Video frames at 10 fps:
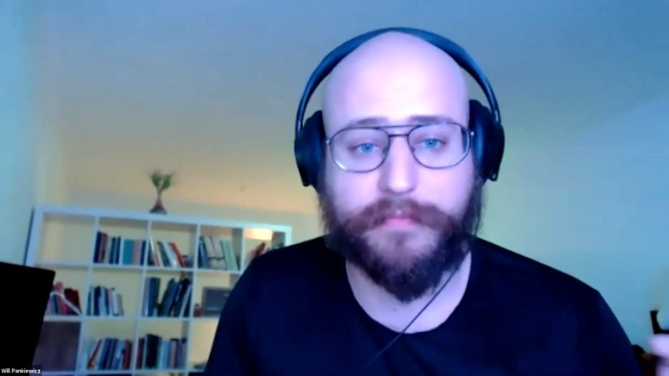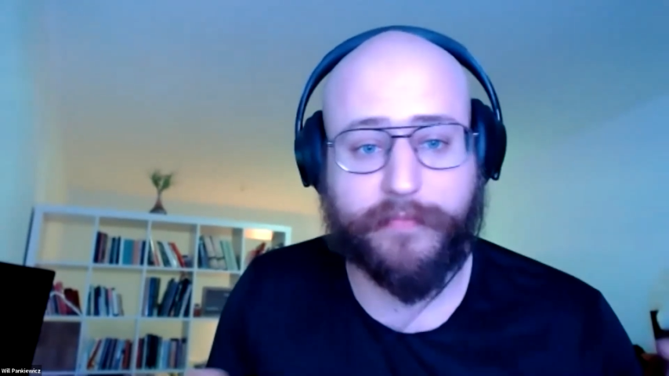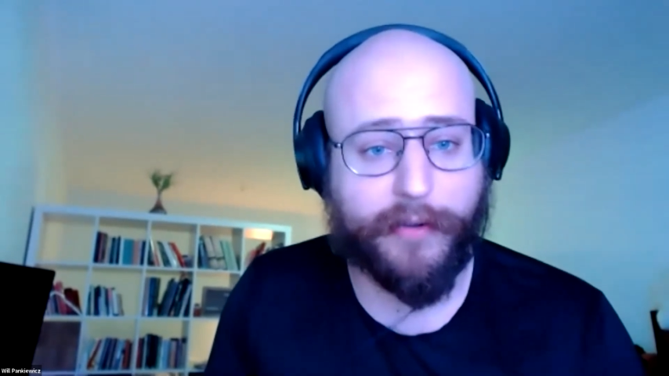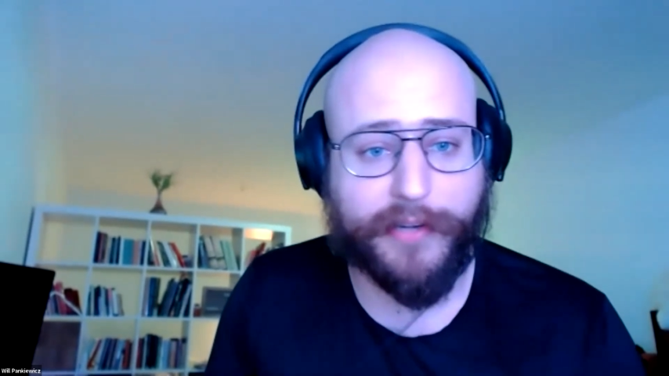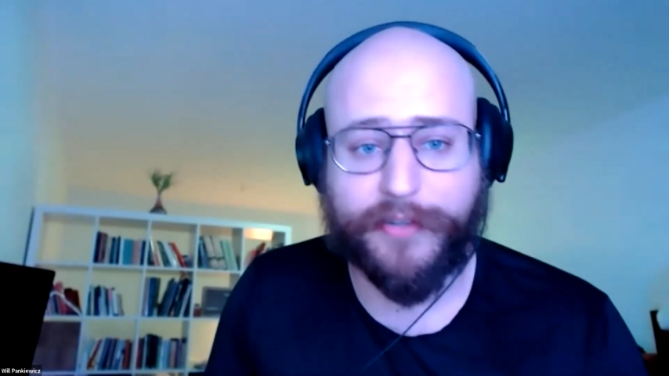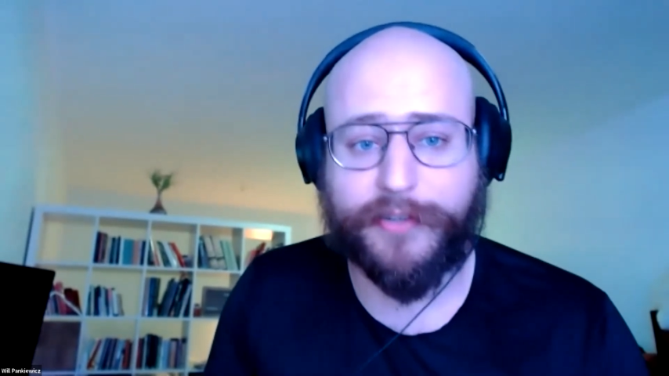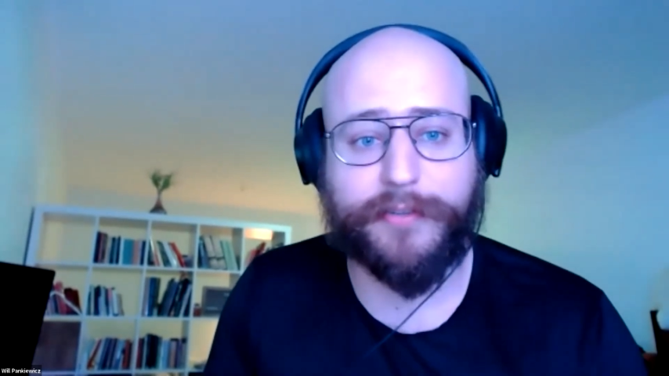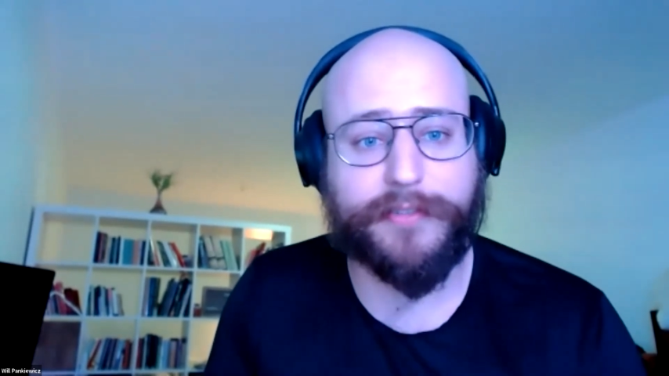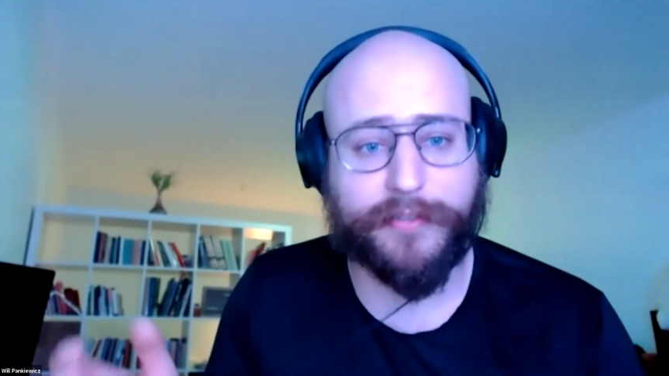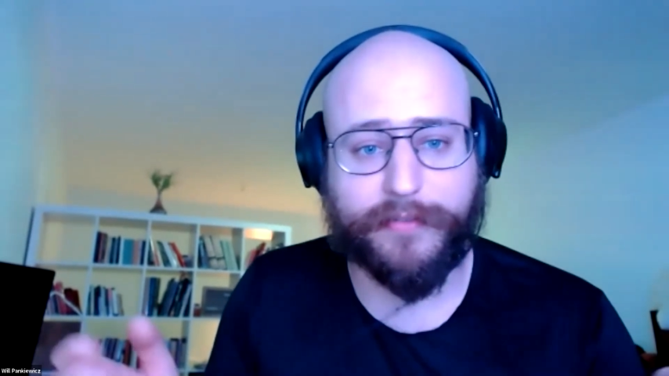validator
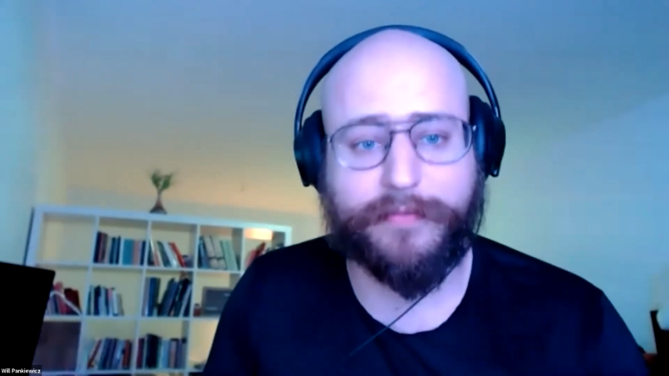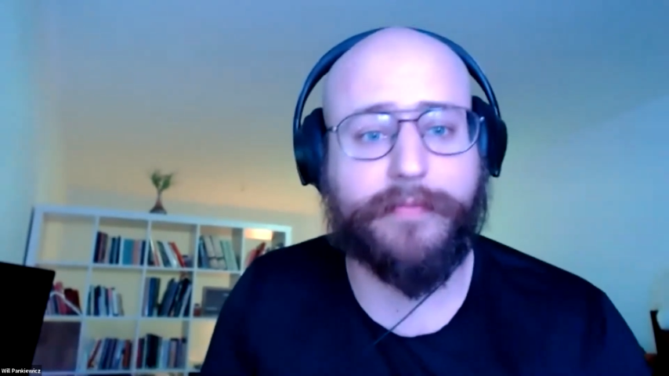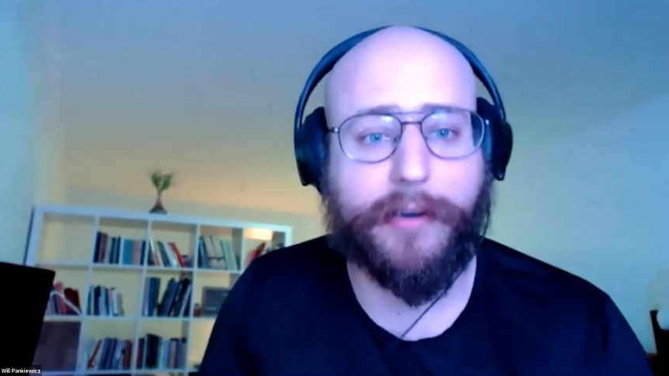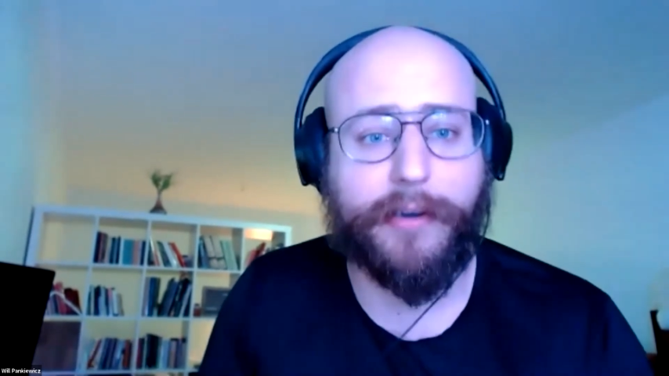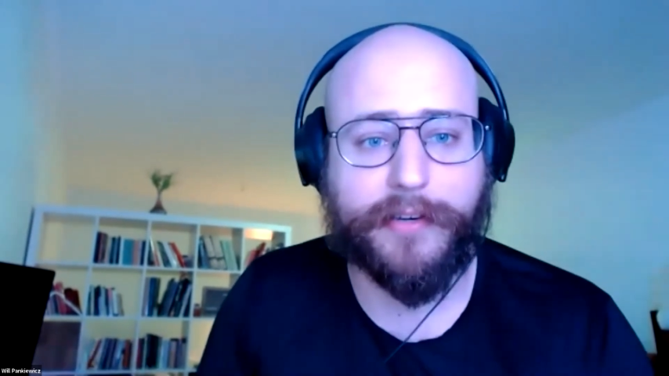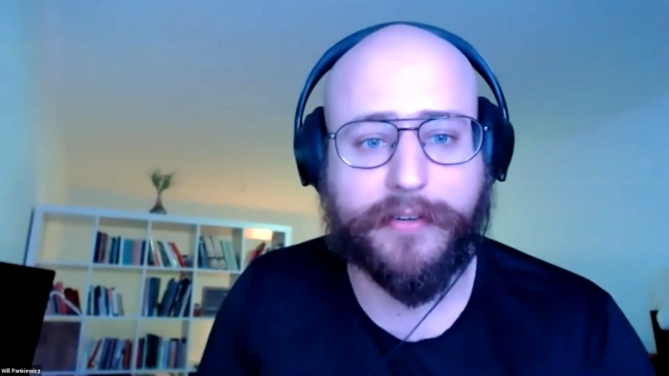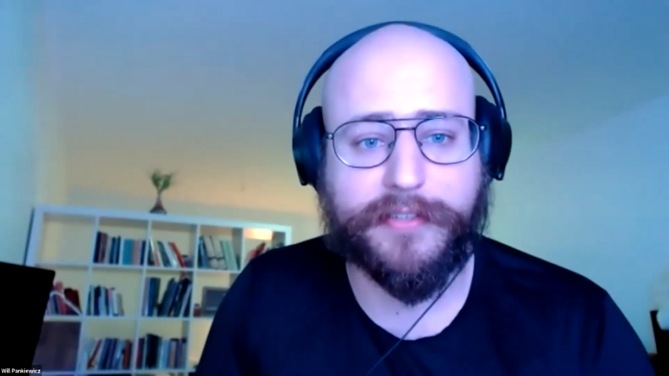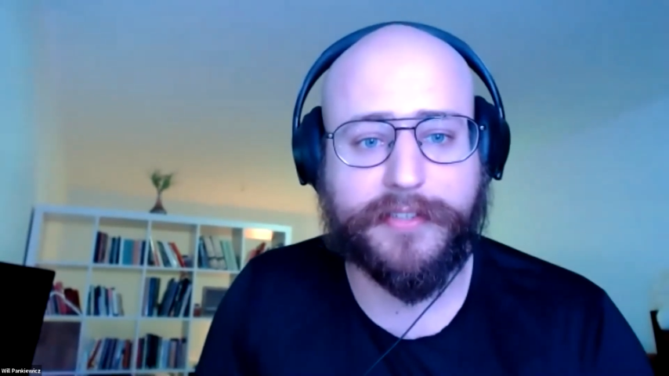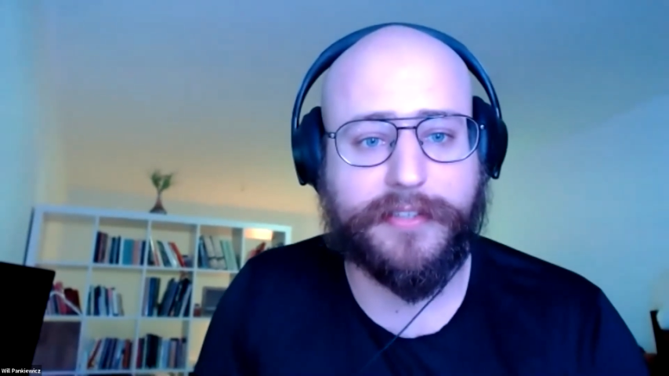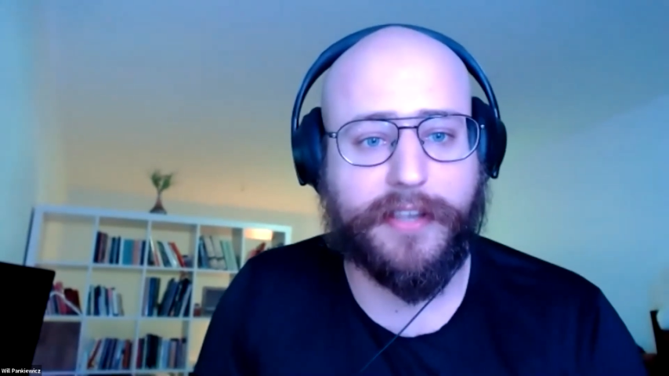nodes or
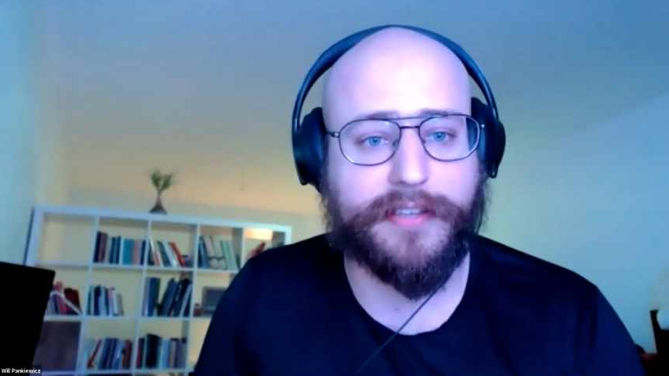validators,